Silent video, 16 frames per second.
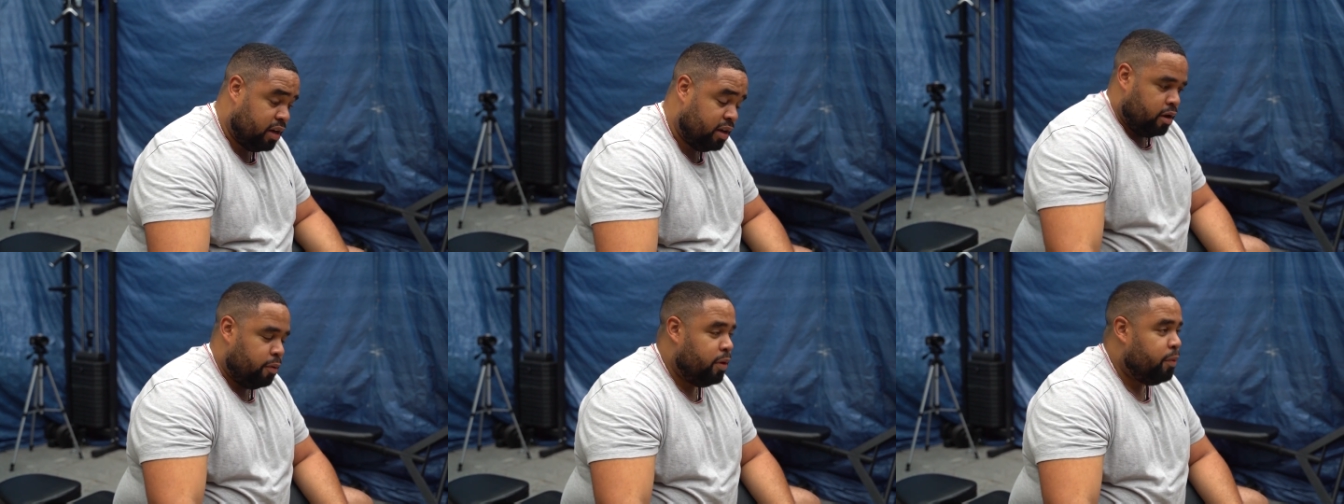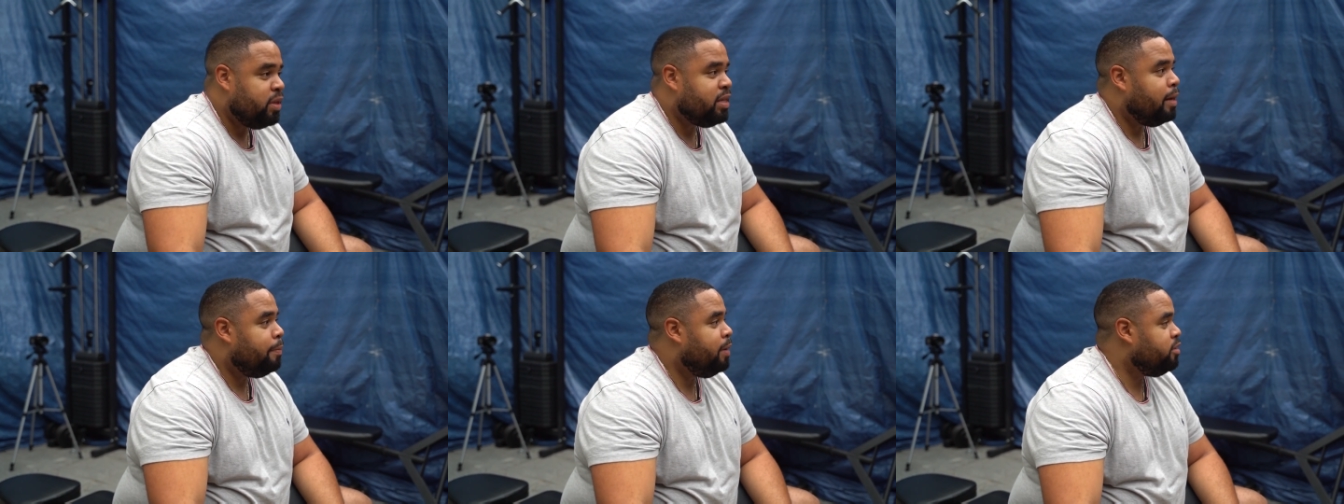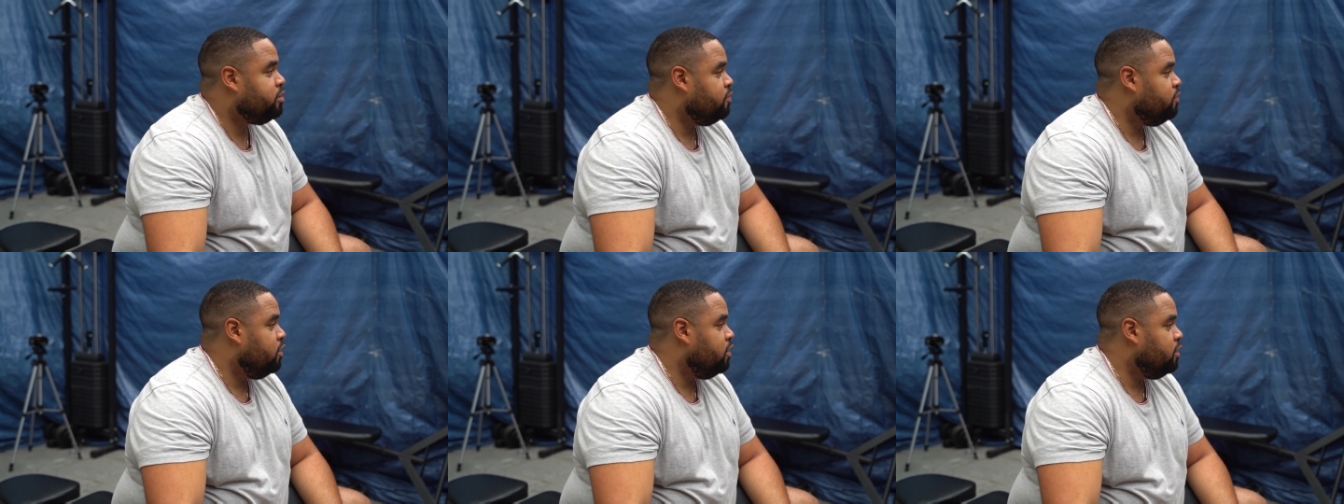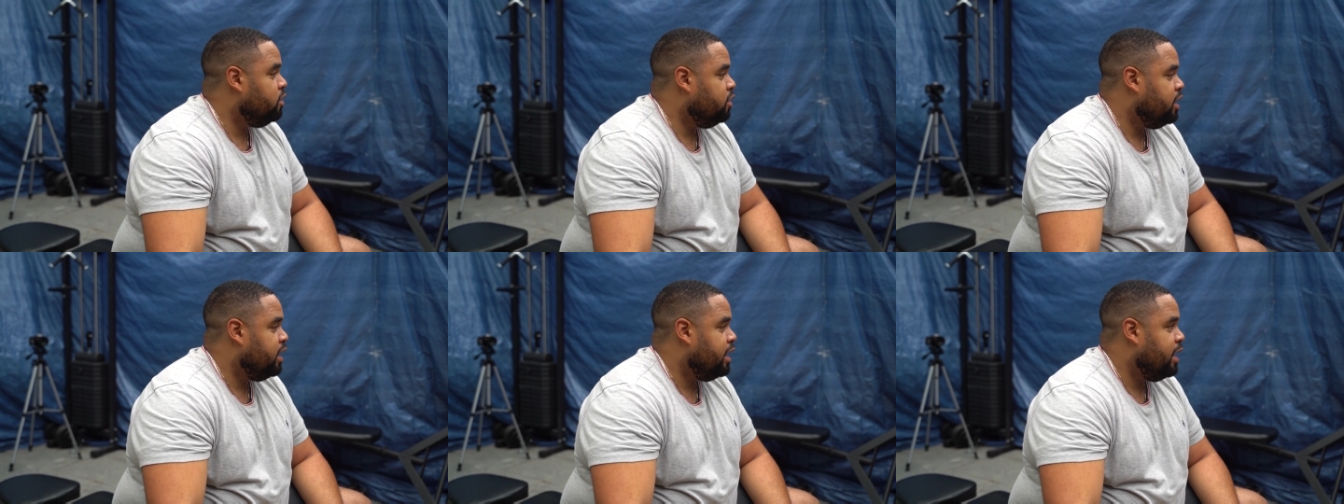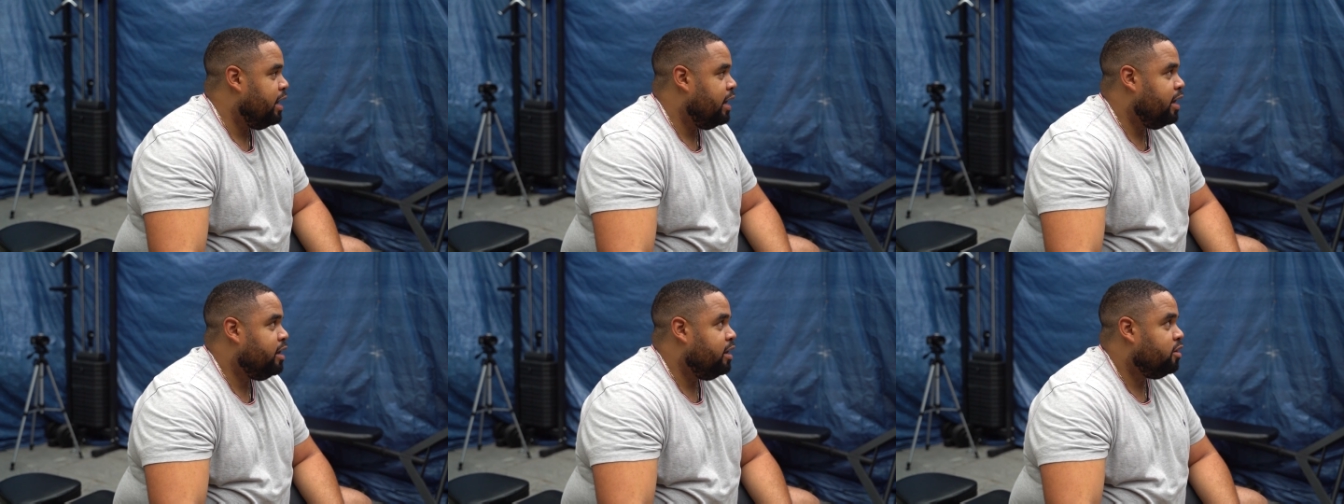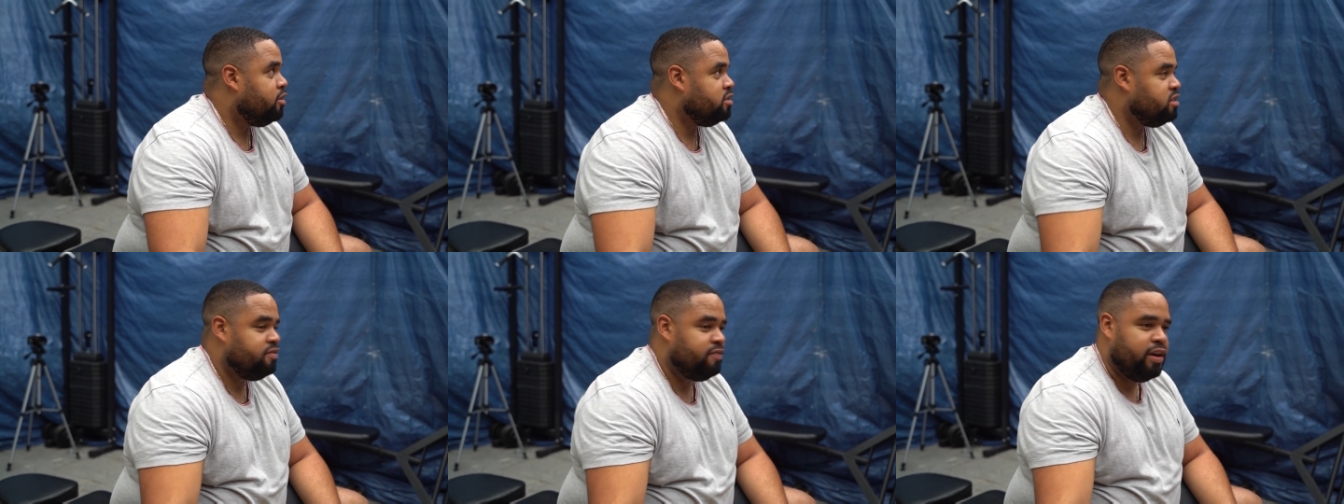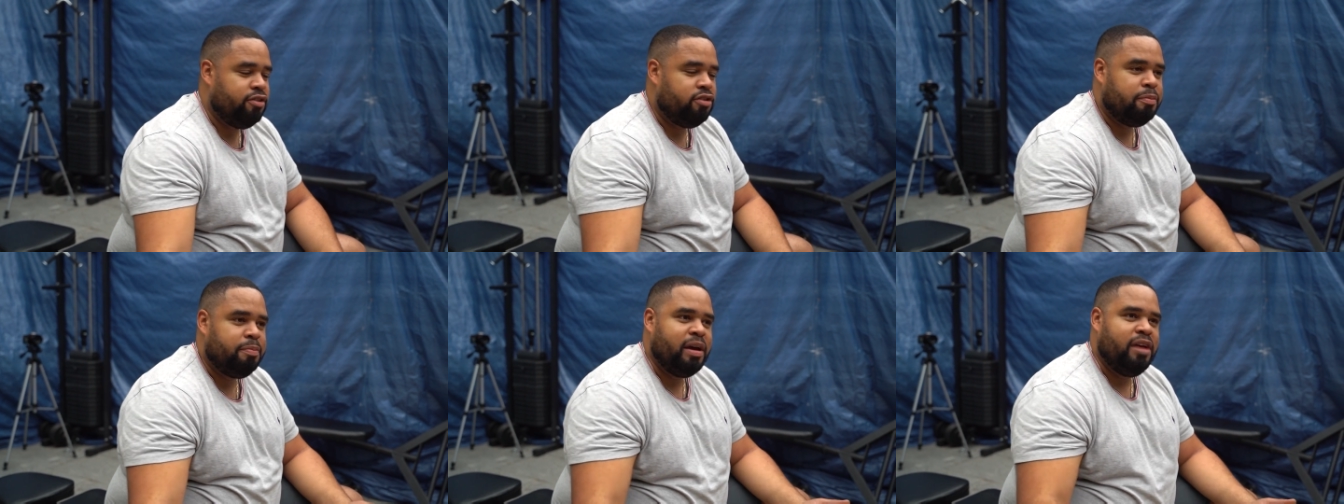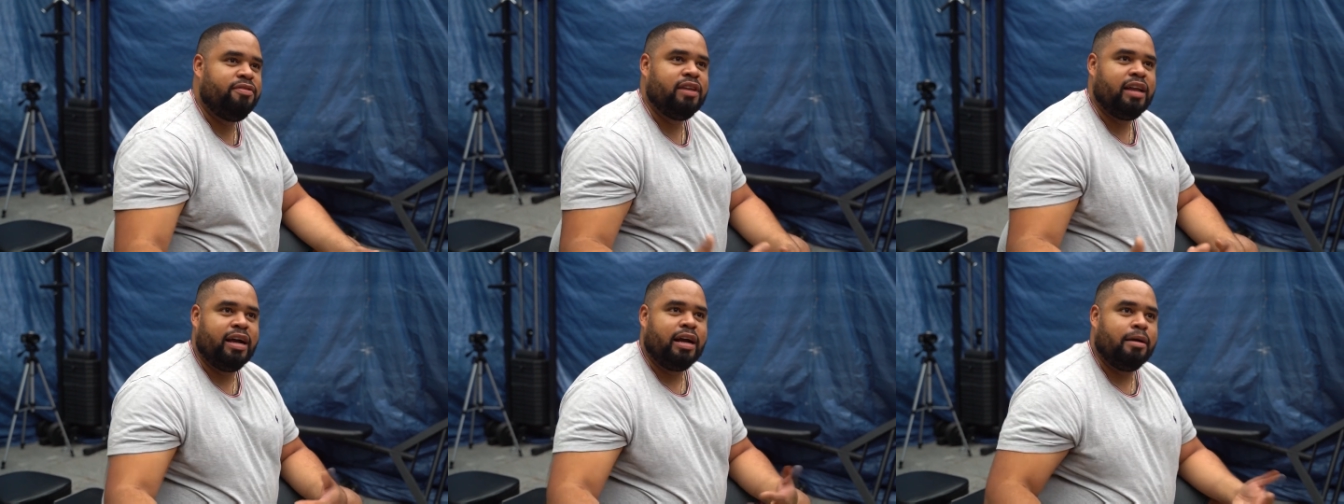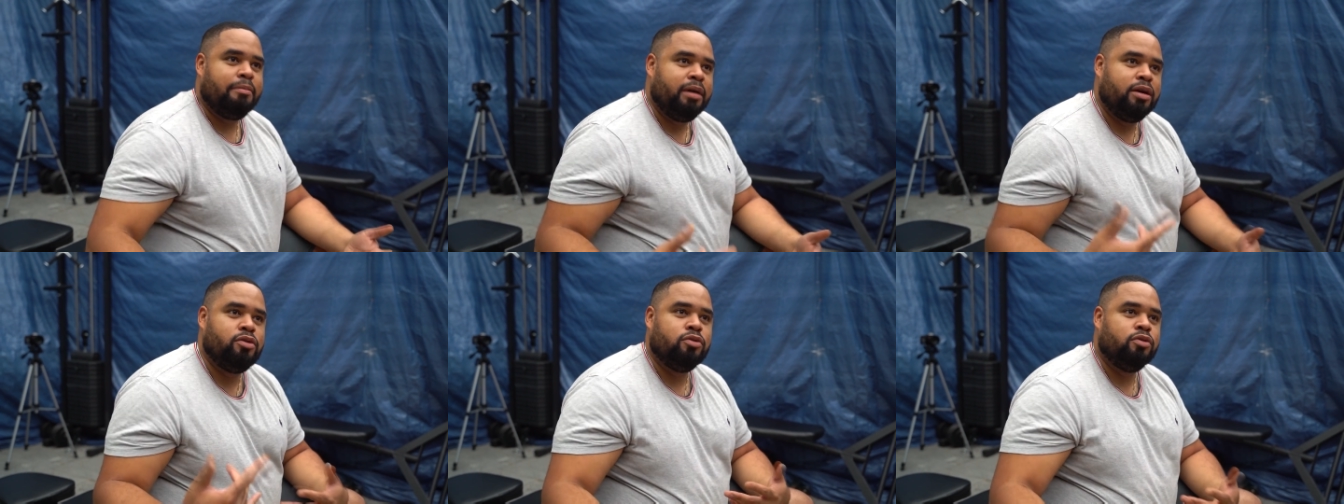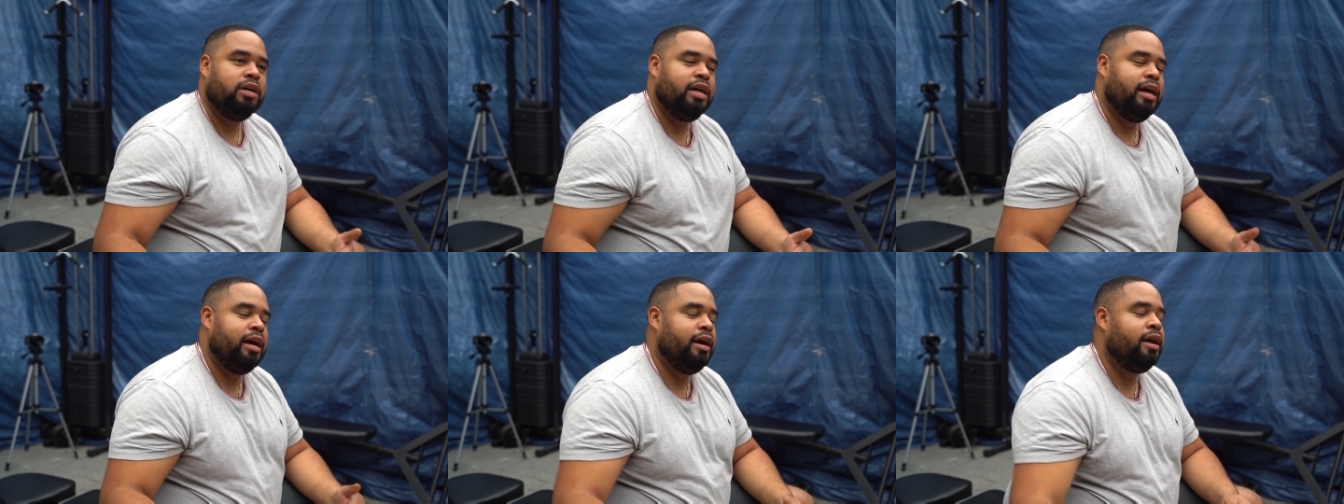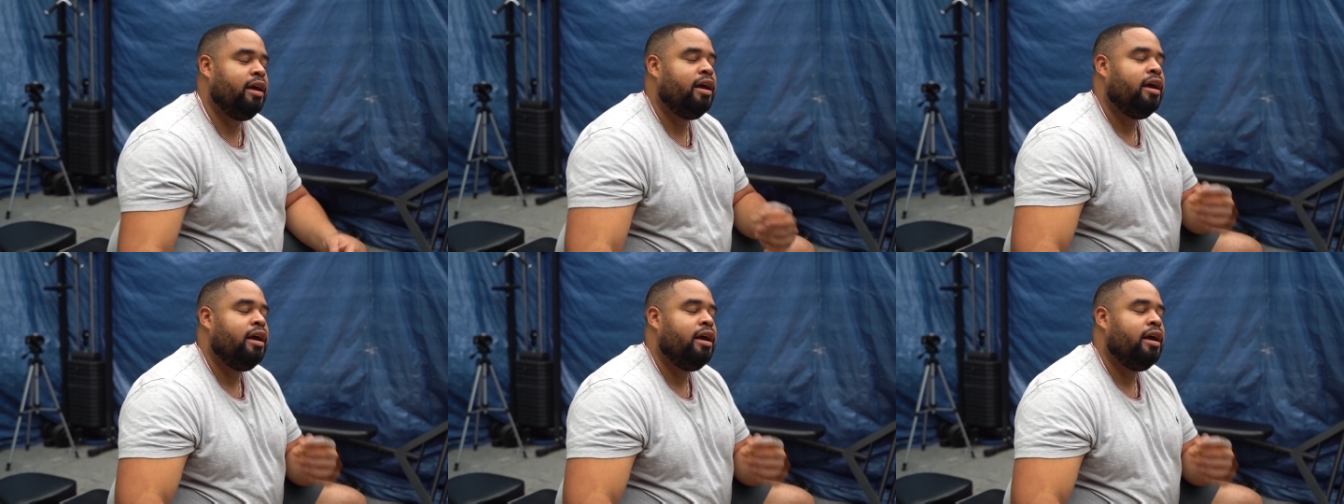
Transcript: Where was that part of London that I landed? Because if I drop you, I feel like I'm a cool guy.